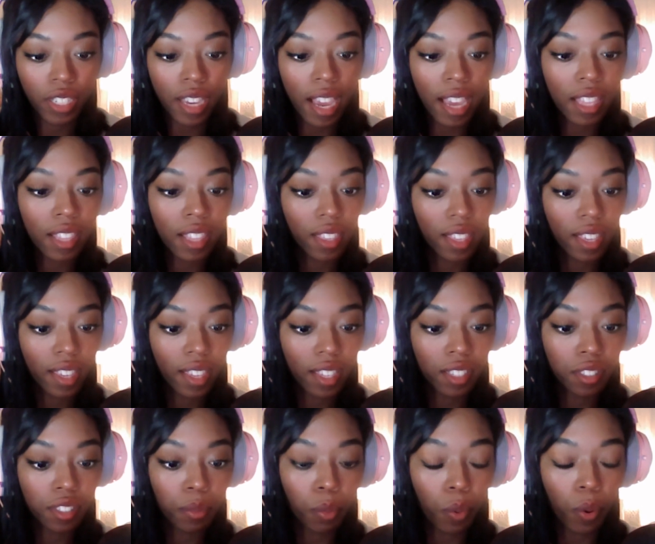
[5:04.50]
I think
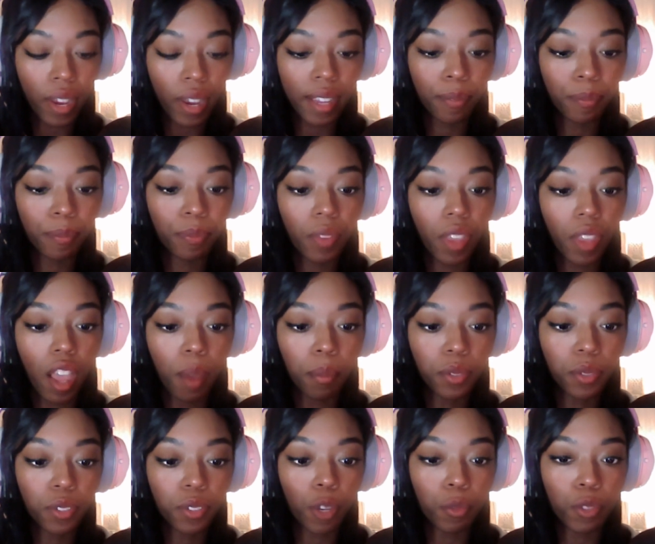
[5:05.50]
it's a boy, so I'm
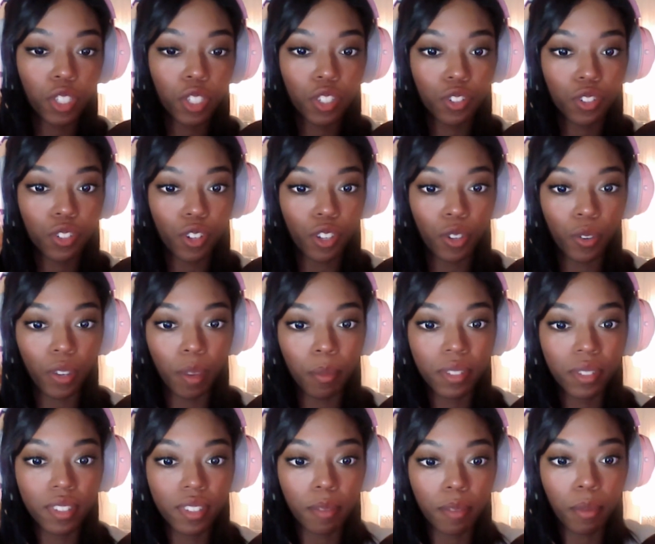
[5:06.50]
just gonna show you him
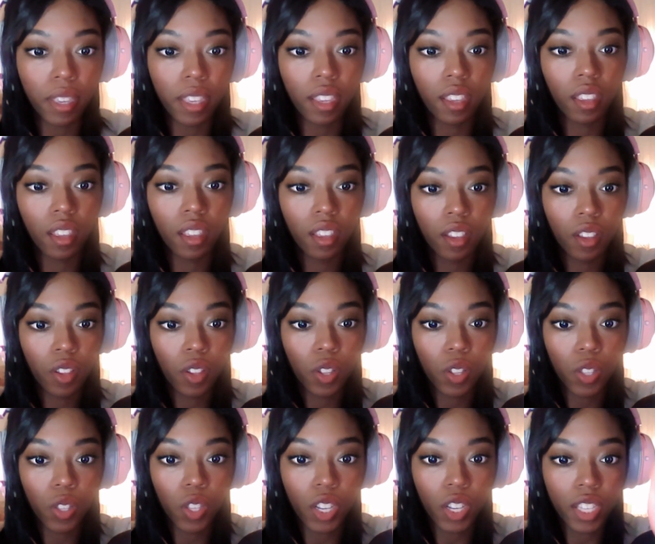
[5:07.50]
sleeping.
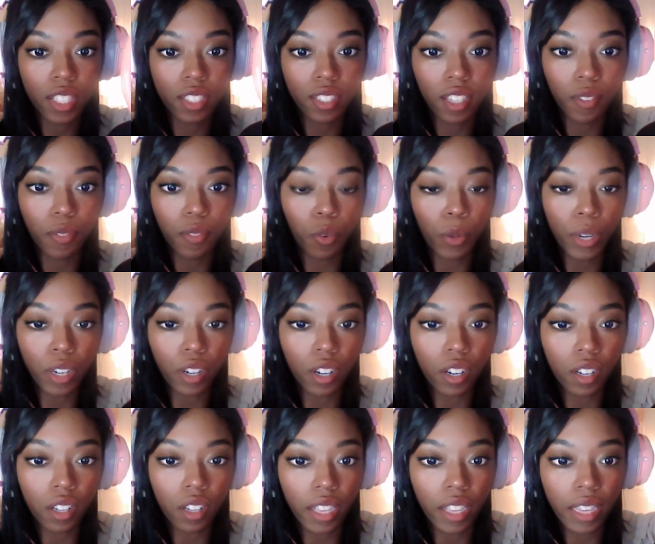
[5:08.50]
Look, it's kind of a
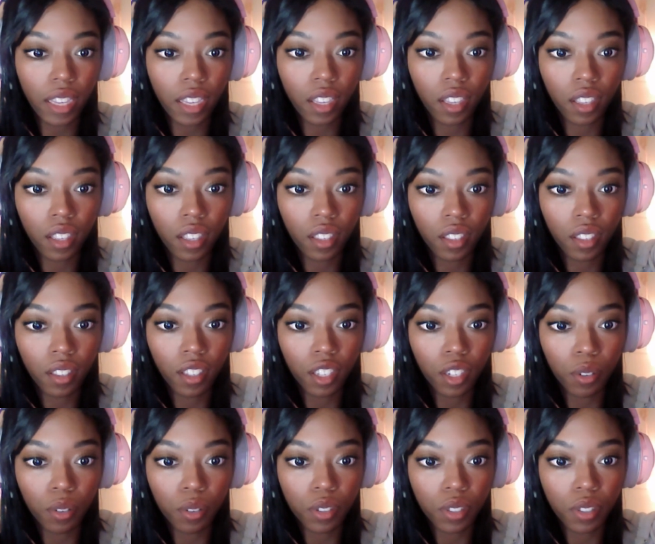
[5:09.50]
weird, like,
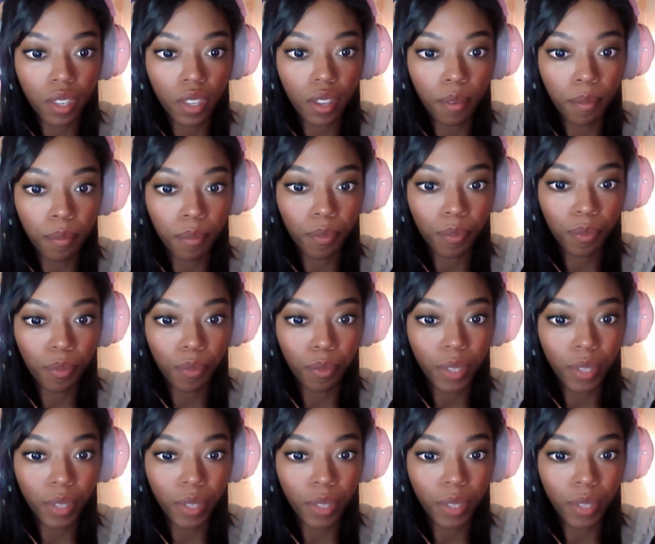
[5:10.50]
can you see him?